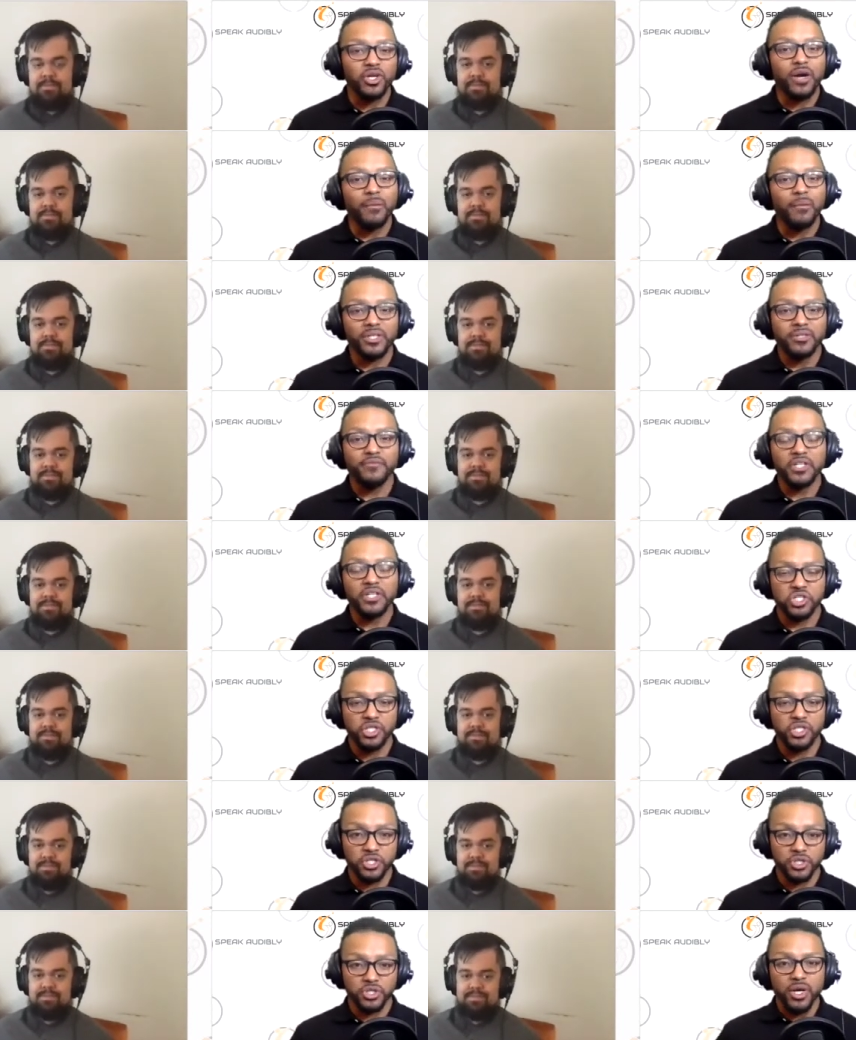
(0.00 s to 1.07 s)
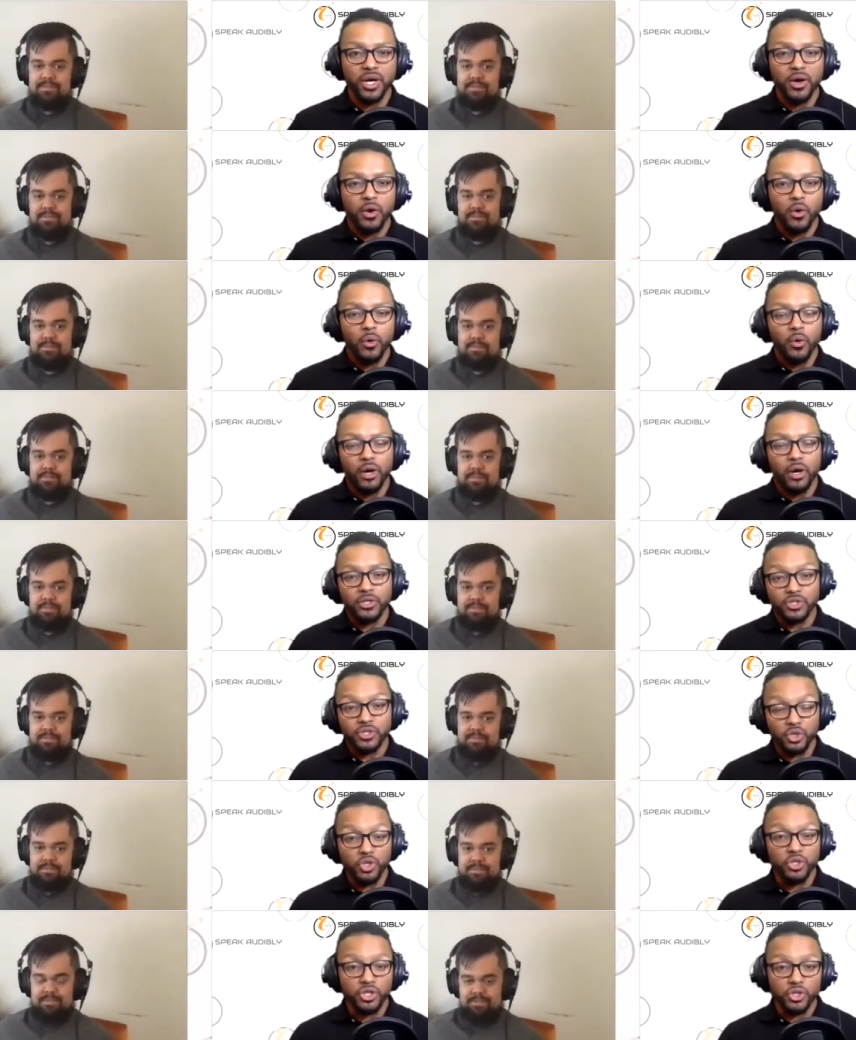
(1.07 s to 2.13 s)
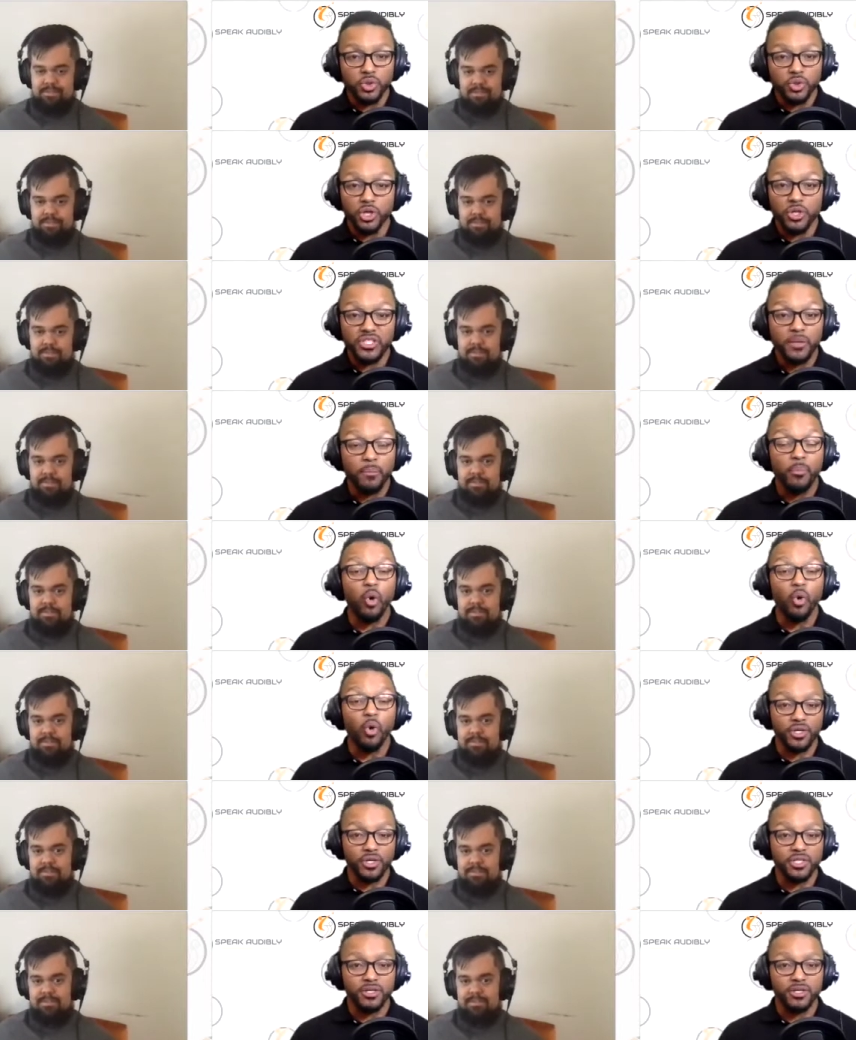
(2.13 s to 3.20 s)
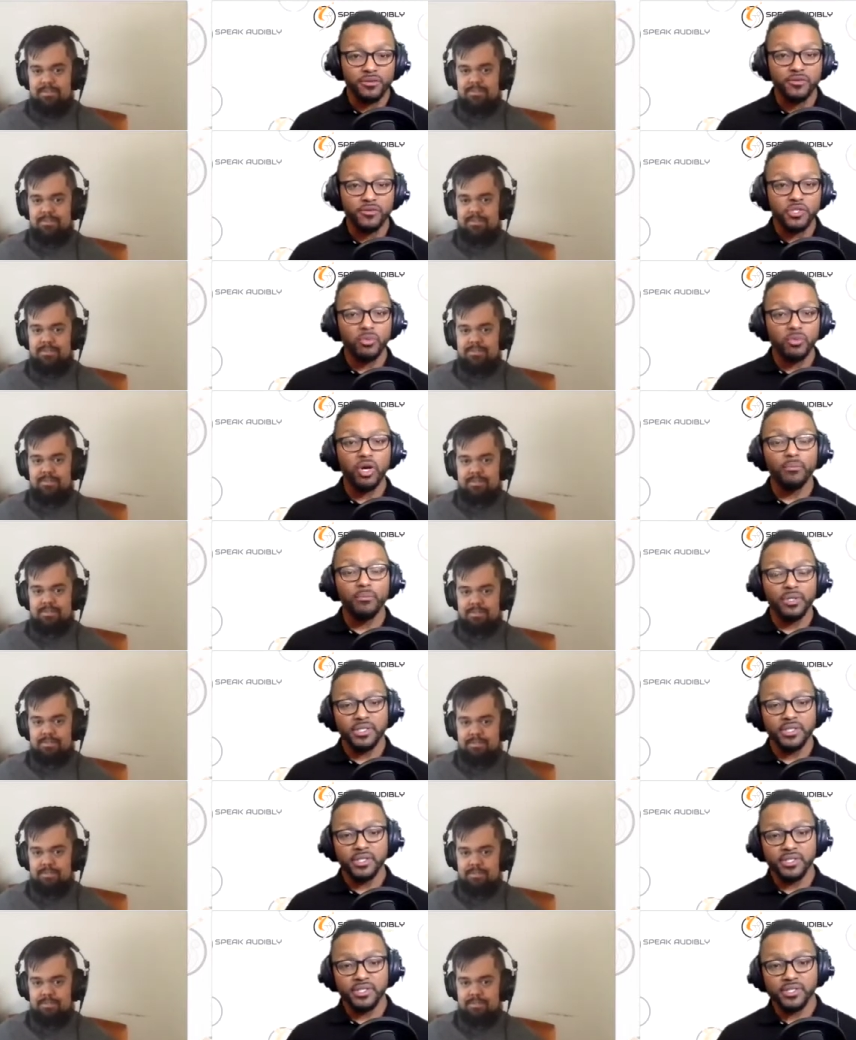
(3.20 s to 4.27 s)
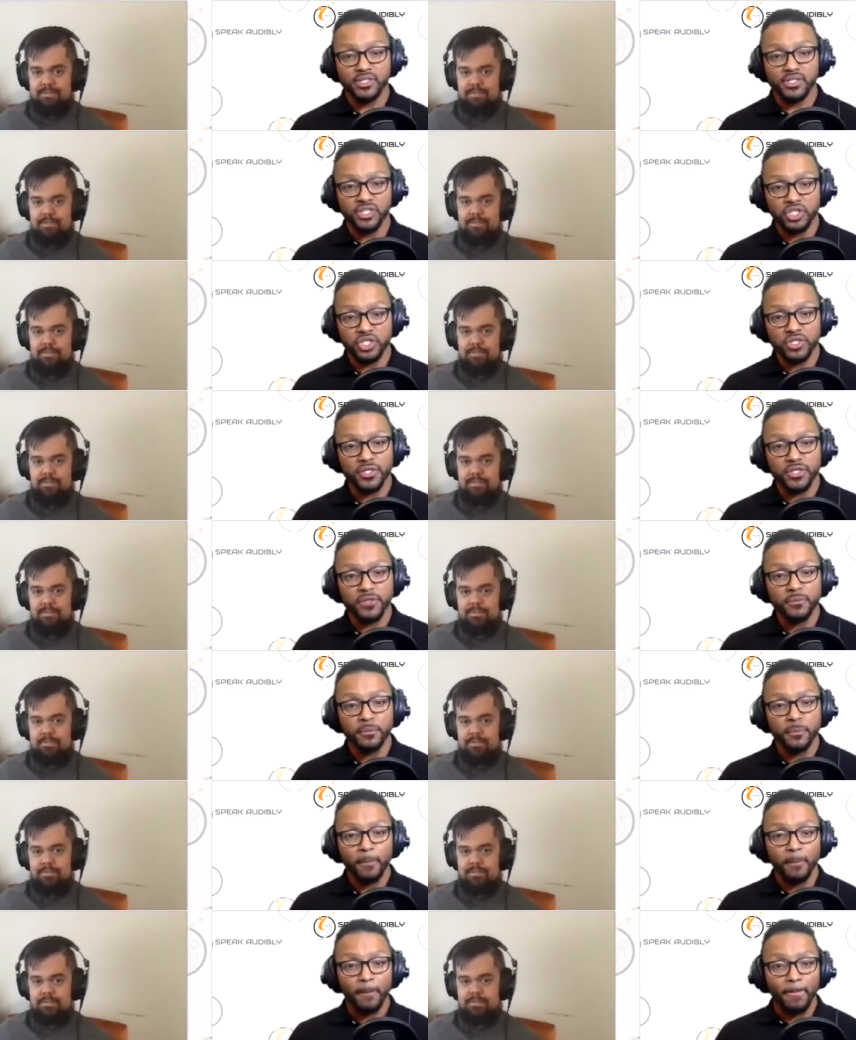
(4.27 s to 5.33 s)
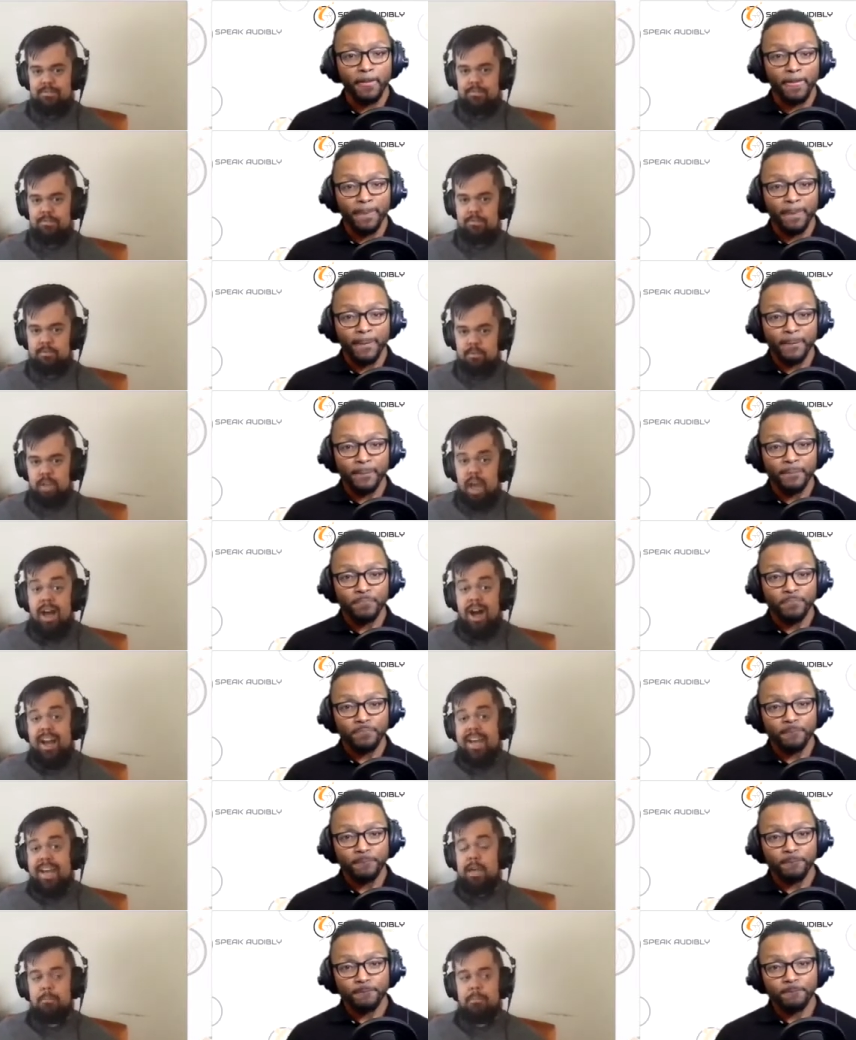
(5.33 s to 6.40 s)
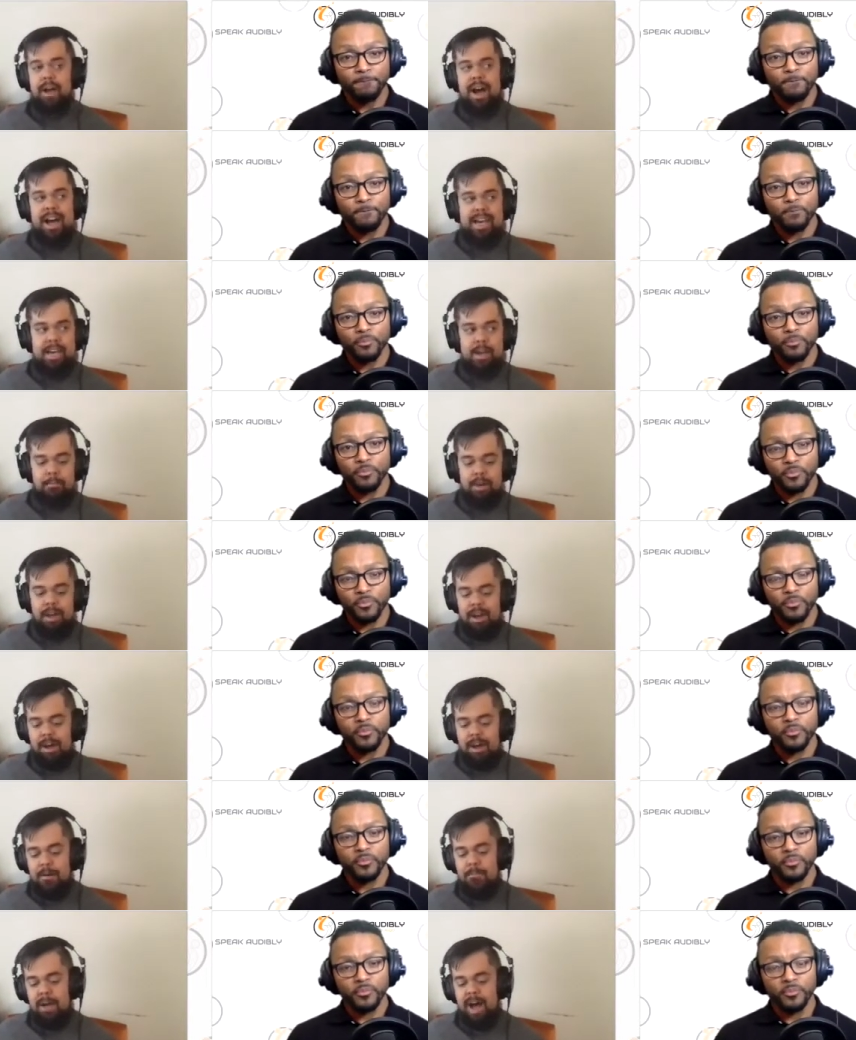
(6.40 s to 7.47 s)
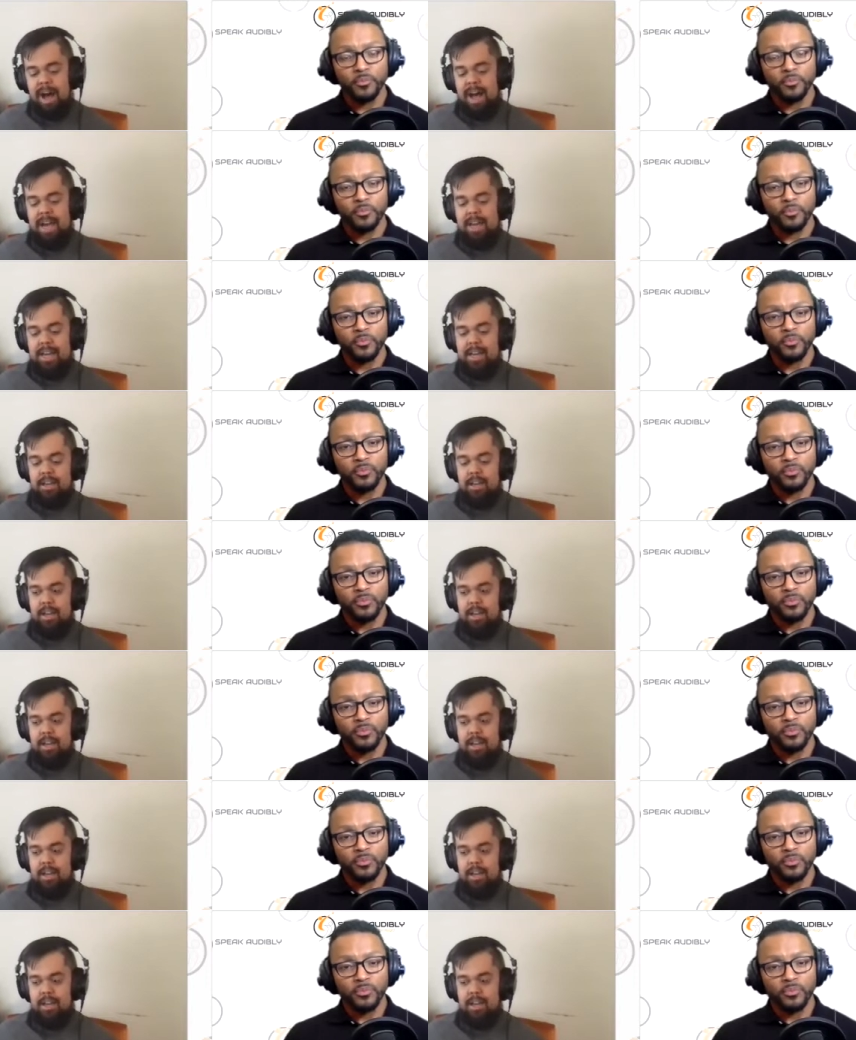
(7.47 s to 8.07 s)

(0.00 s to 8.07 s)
Speaker 1: company, Fletching Digital. So you're a support for small businesses, essentially.
Speaker 2: I am. I